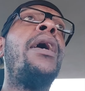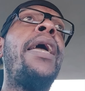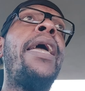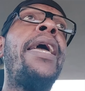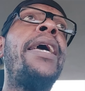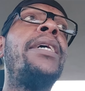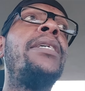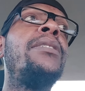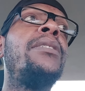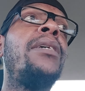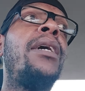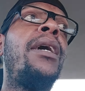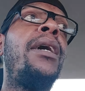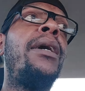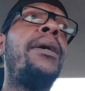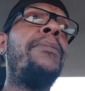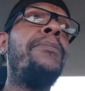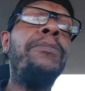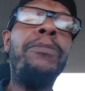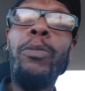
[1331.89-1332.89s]
and
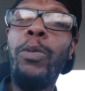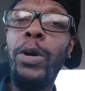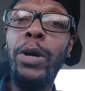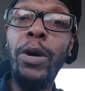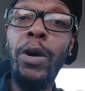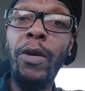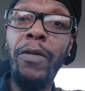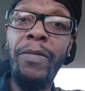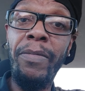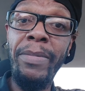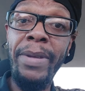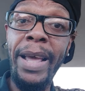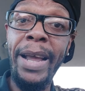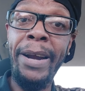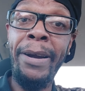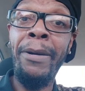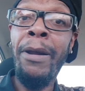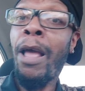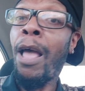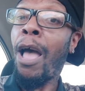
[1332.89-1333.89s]
um, we'll go from
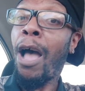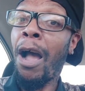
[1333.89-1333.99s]
there.